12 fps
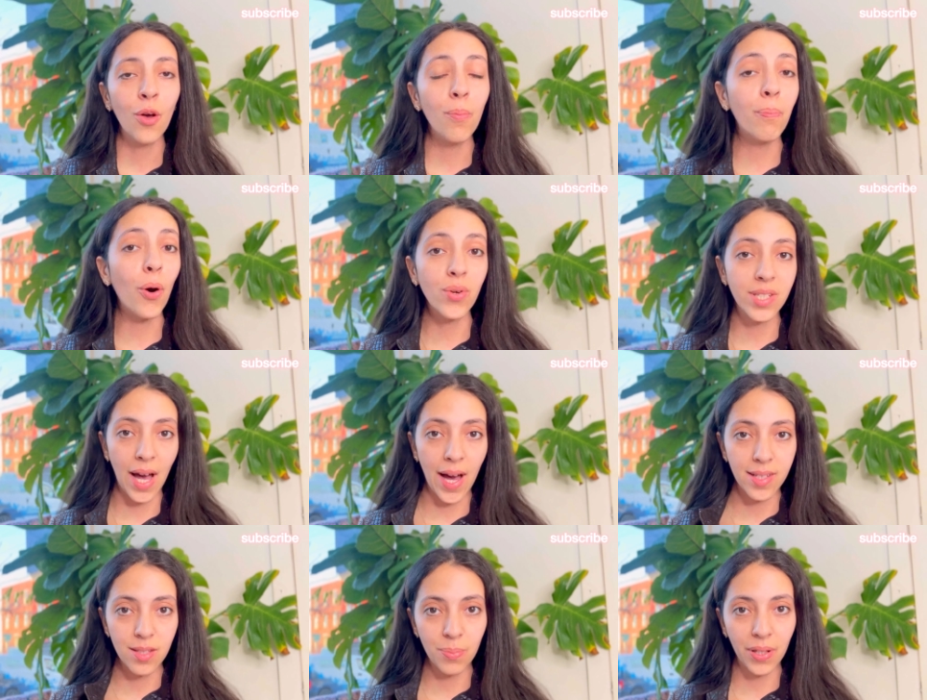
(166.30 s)

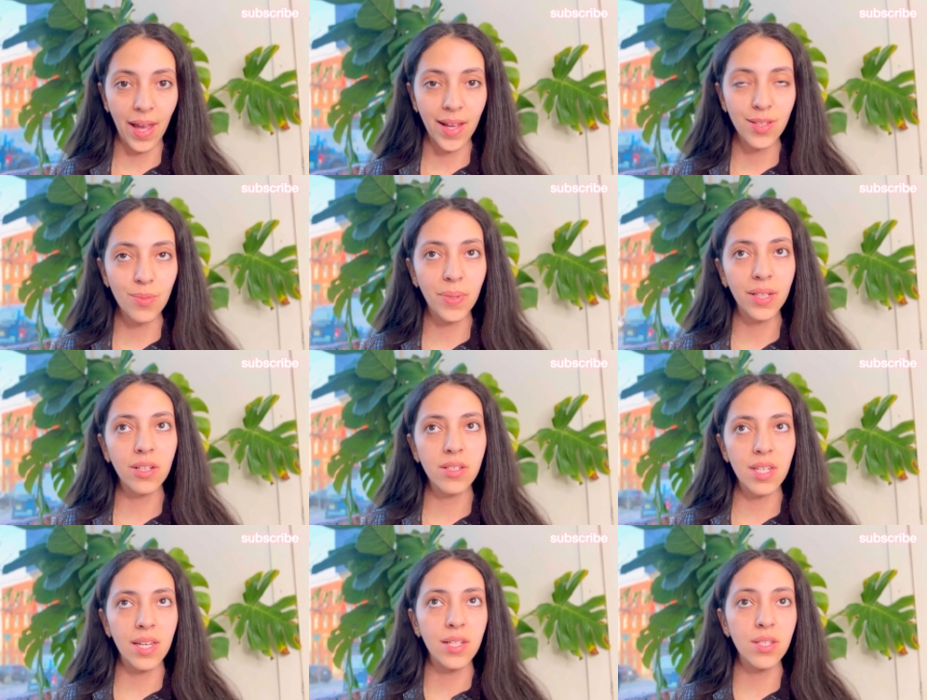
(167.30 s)
Botox plant
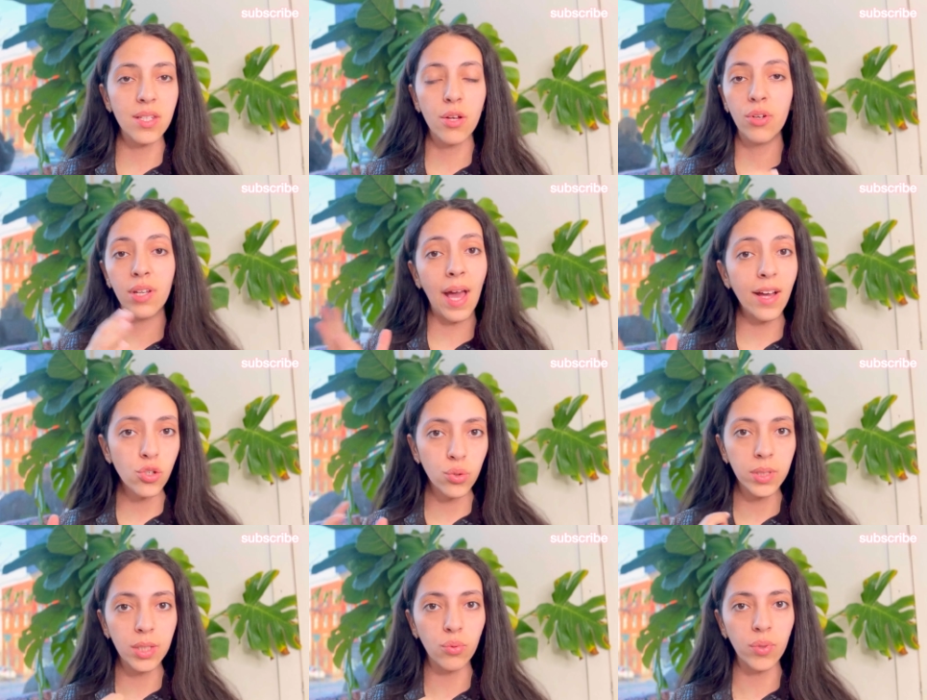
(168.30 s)
because it is
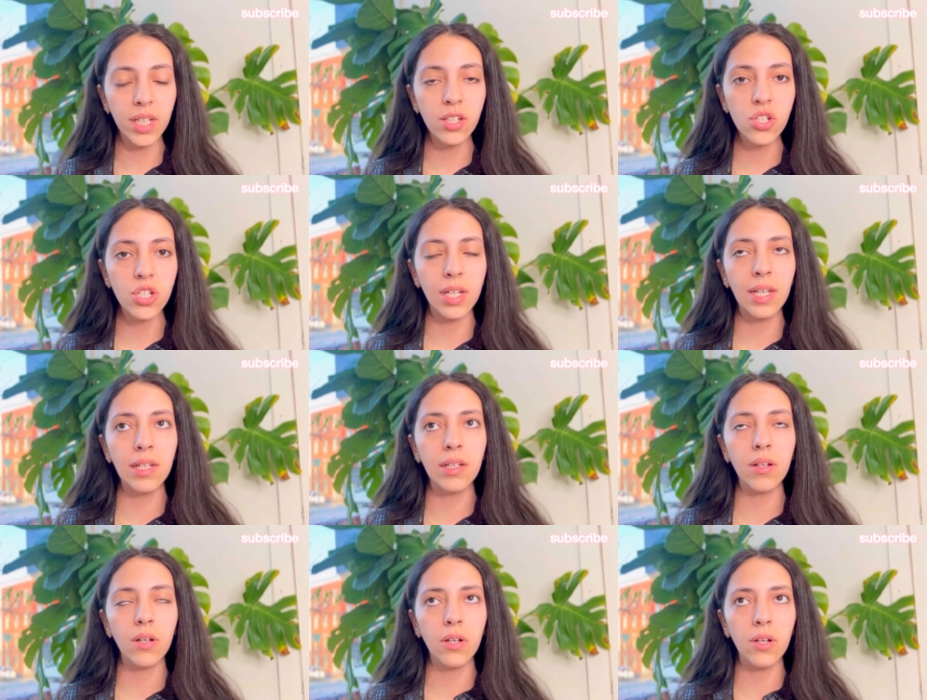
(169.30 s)
naturally rich
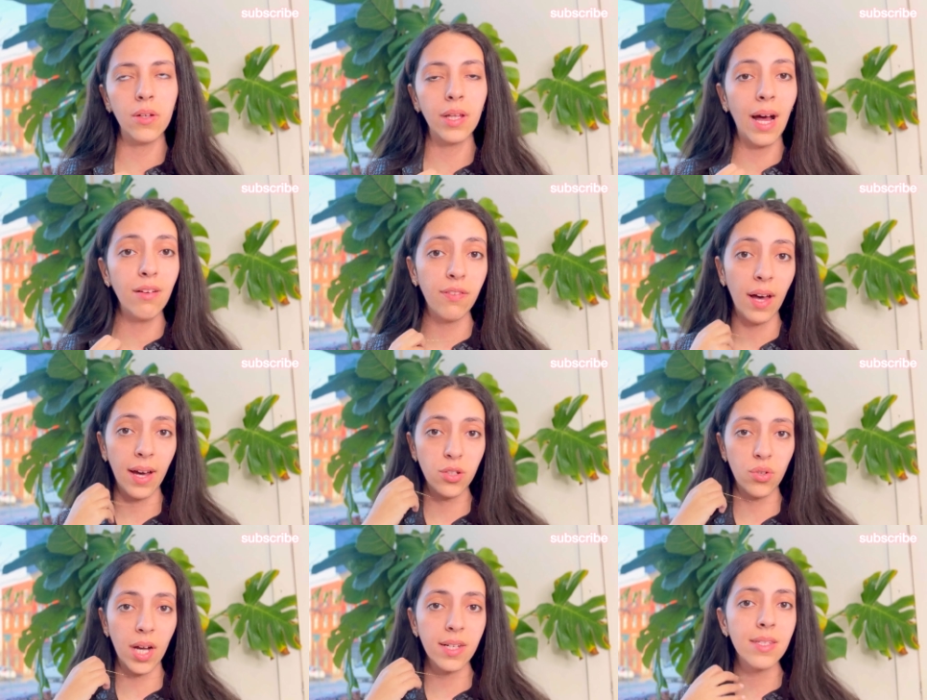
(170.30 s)
in alpha
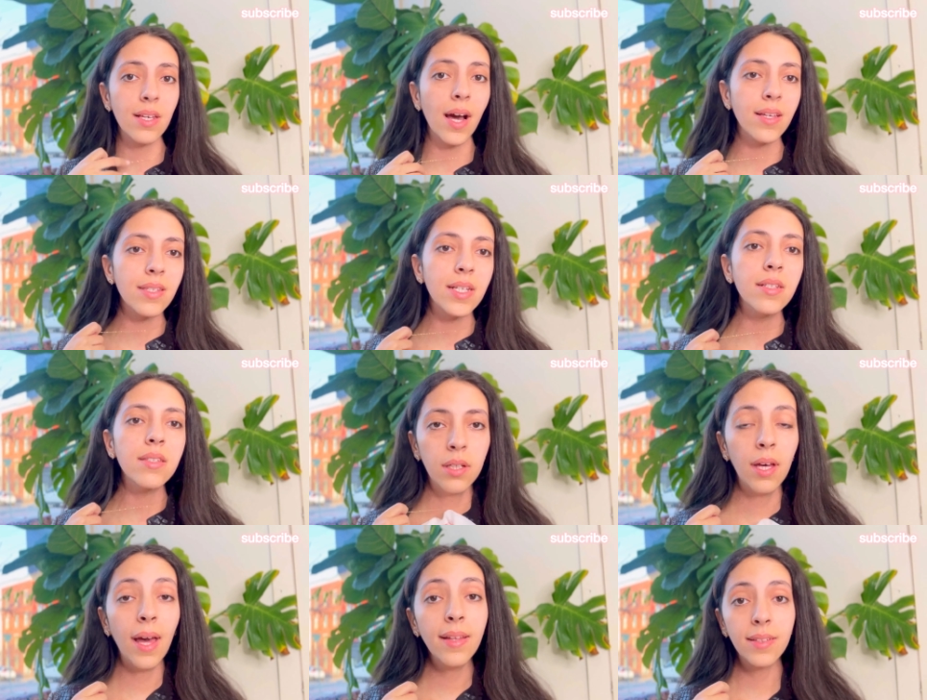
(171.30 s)
hydroxy acids
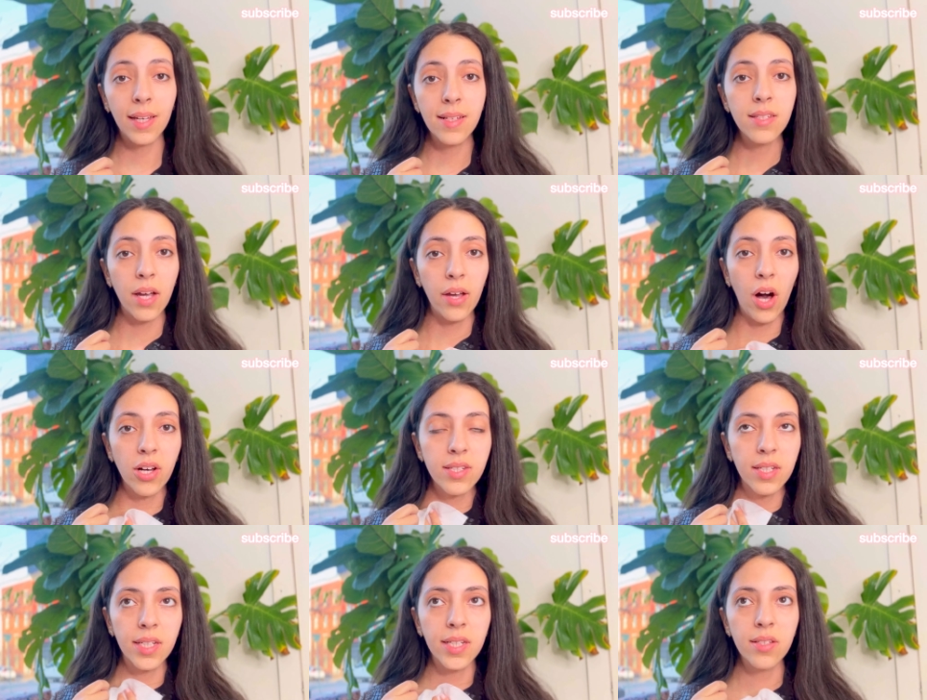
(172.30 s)
and
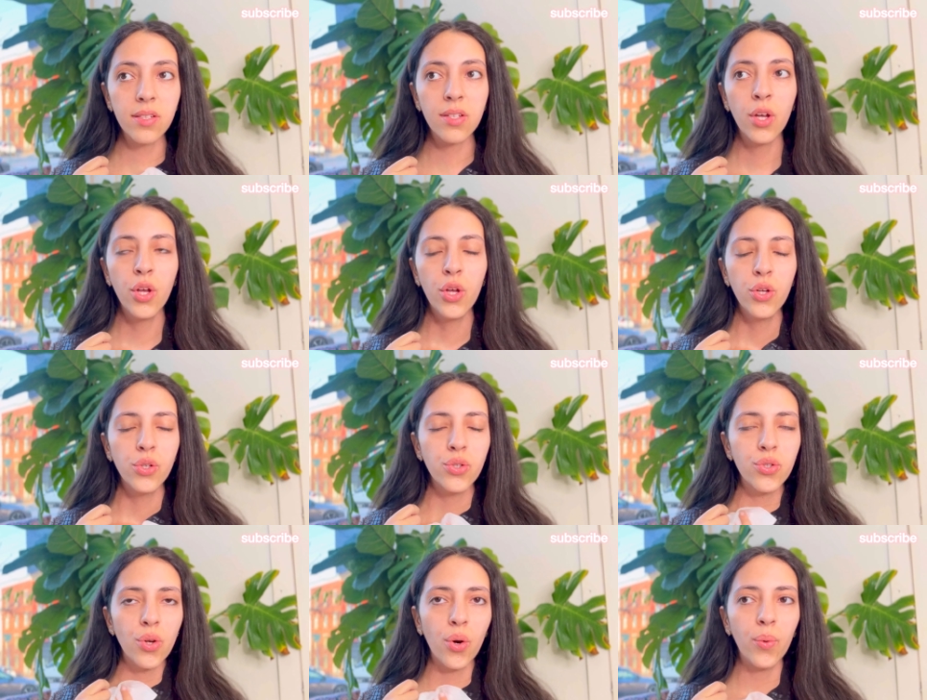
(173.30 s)
antioxidants.
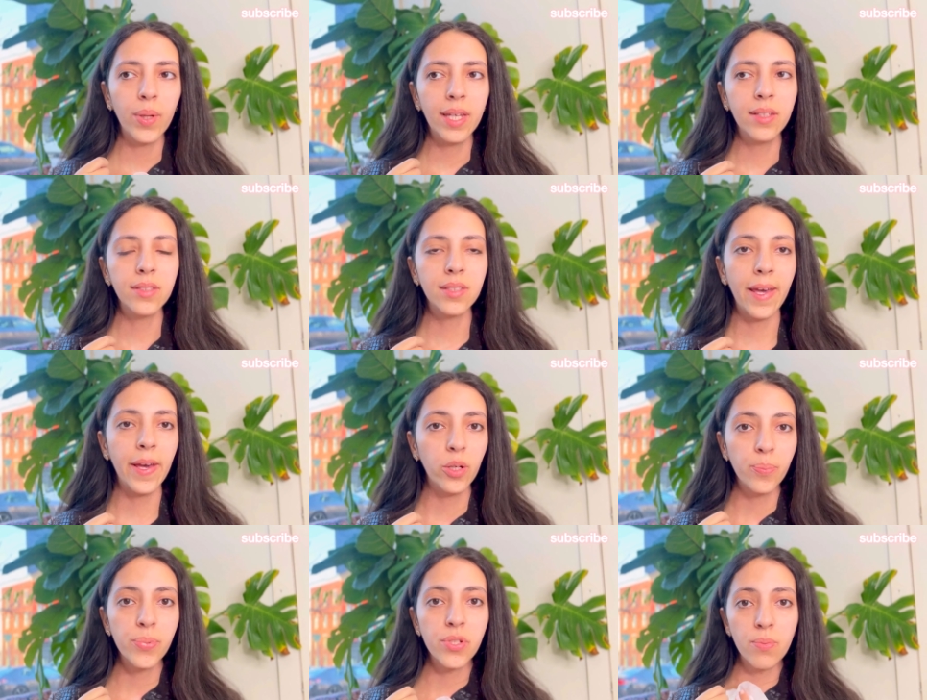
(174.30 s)
So it
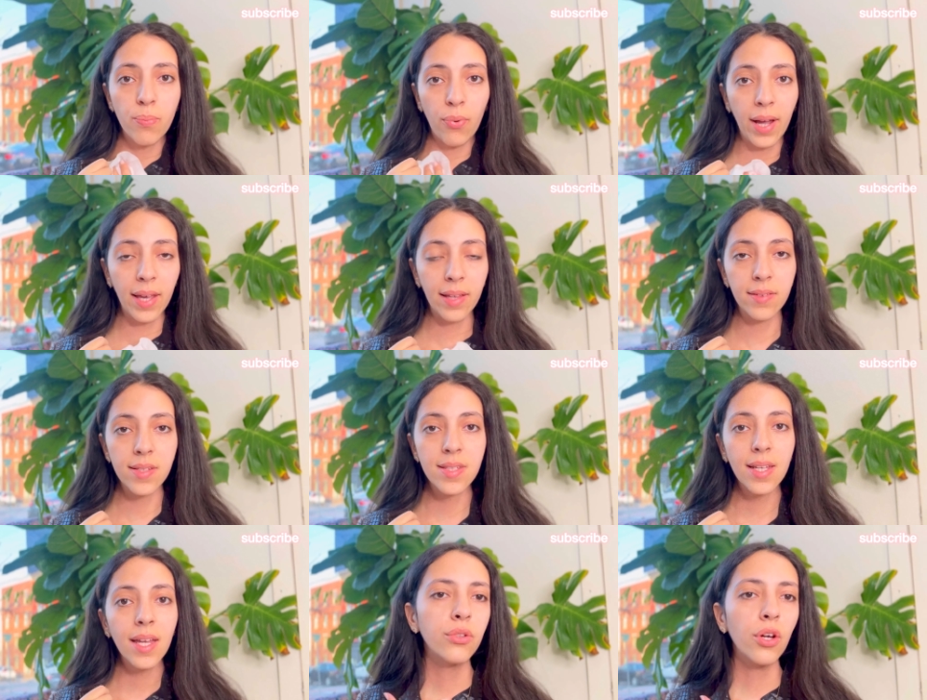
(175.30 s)
helps brighten the
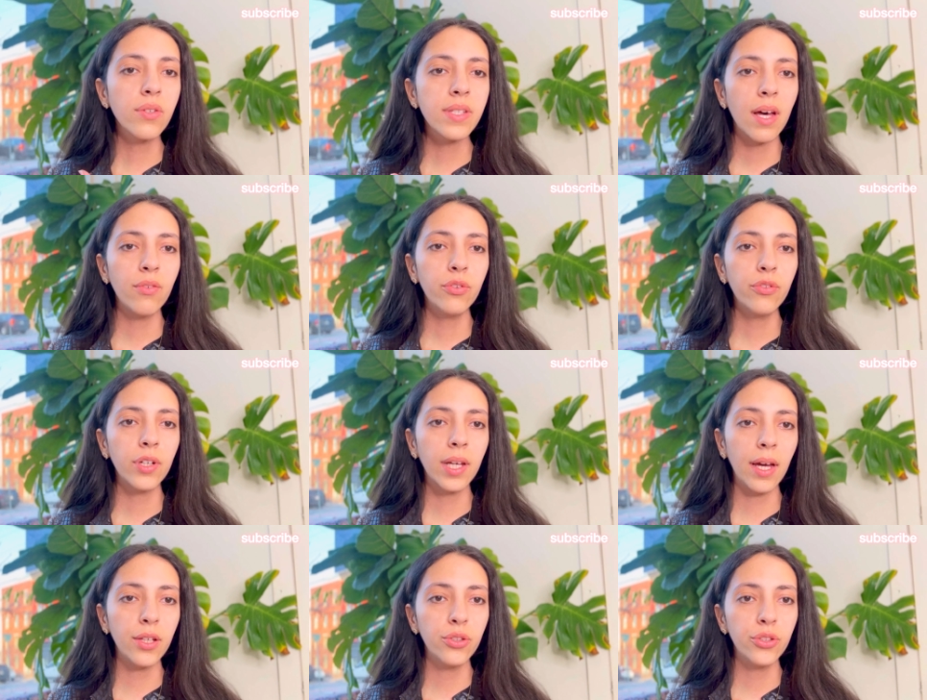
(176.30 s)
skin. Don't ever
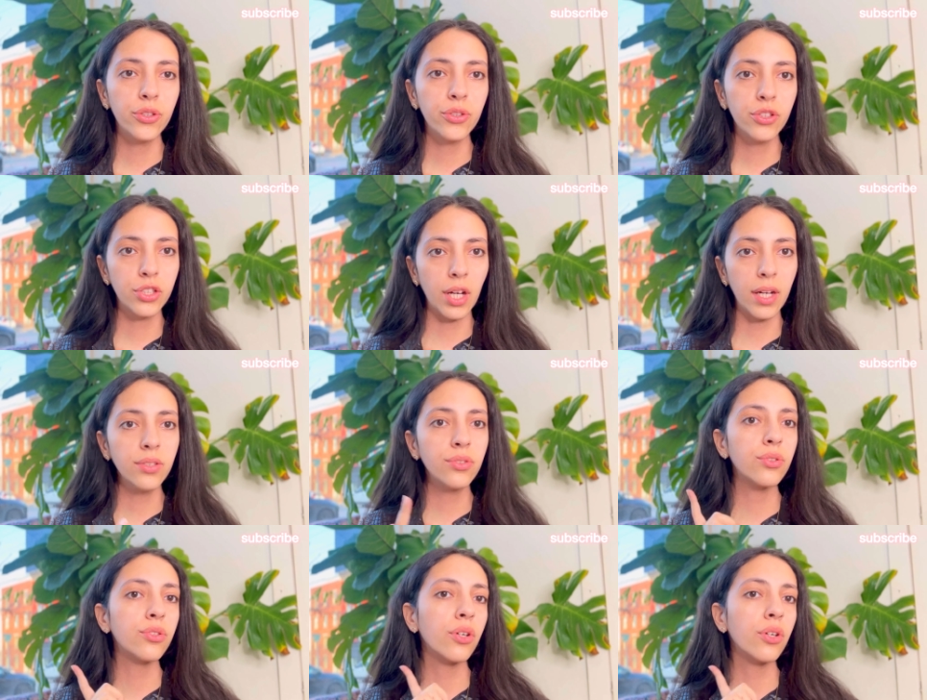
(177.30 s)
forget your chest.